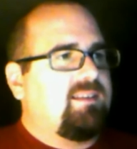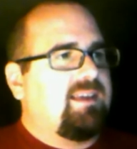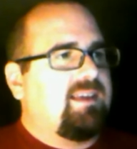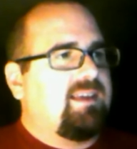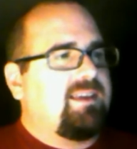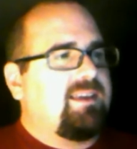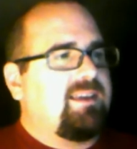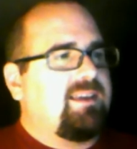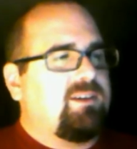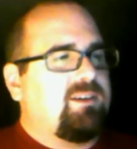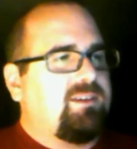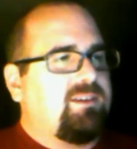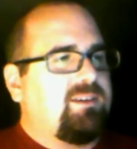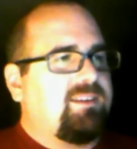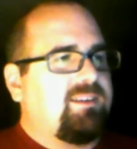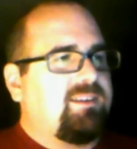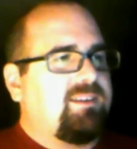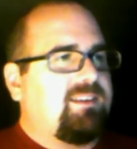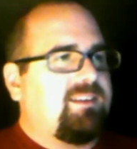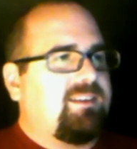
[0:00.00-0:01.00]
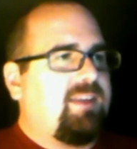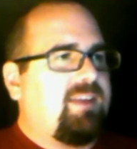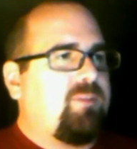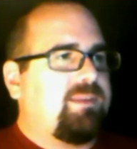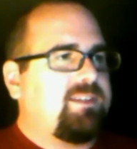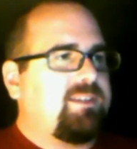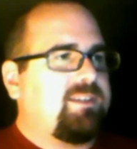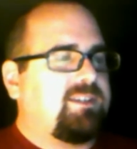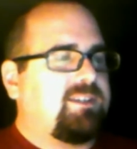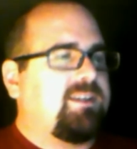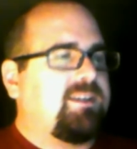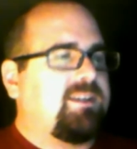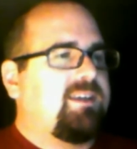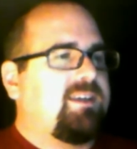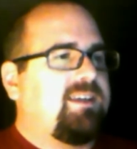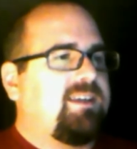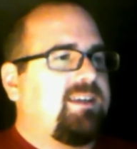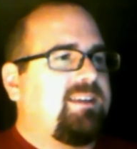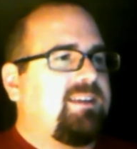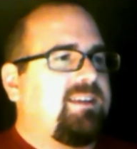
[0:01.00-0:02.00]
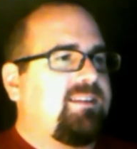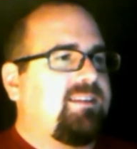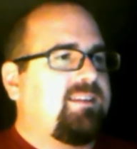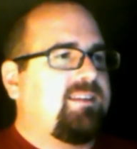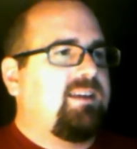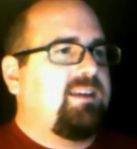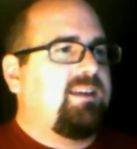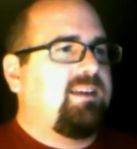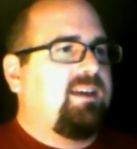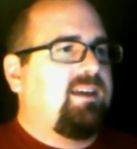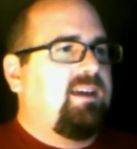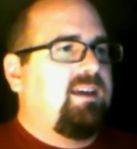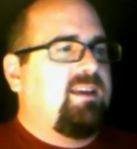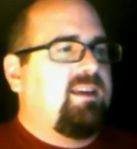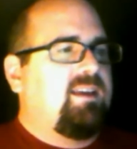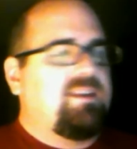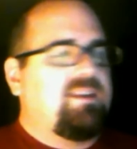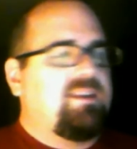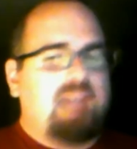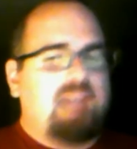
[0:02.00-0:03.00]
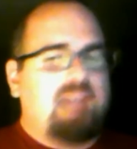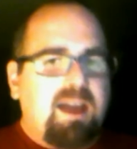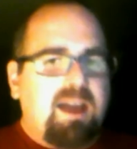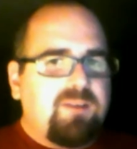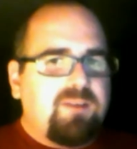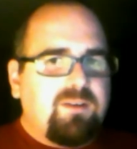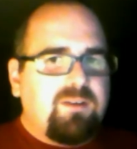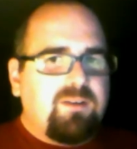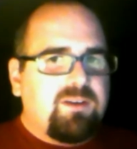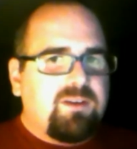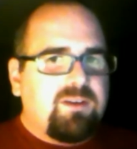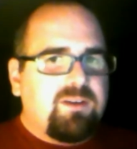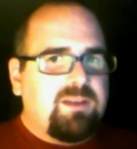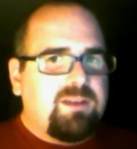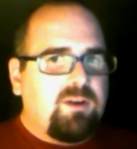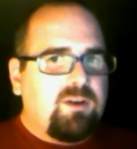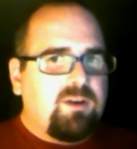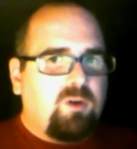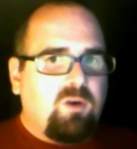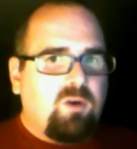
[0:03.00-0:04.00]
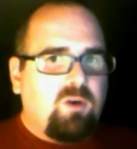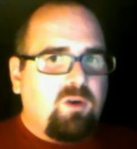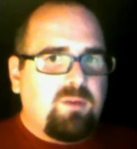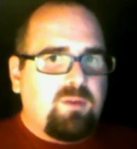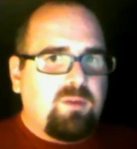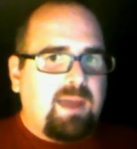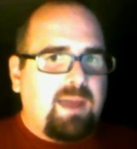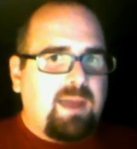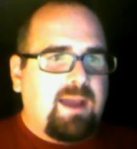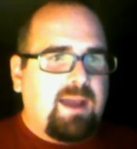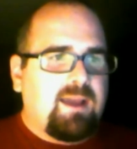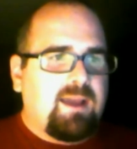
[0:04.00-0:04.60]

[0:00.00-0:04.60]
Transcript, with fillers: Gilchrist doesn't have a position. He's not a very good nickel cornerback.